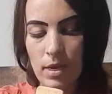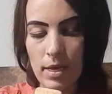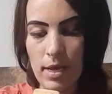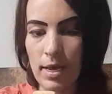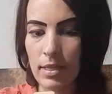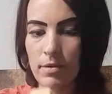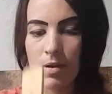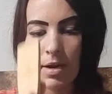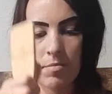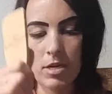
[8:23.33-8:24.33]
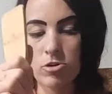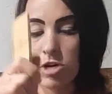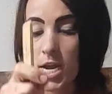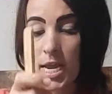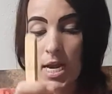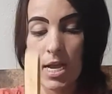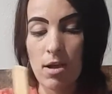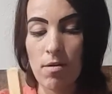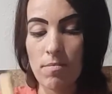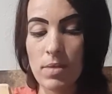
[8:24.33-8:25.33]
highly recommend trying it
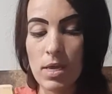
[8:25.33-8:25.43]
out.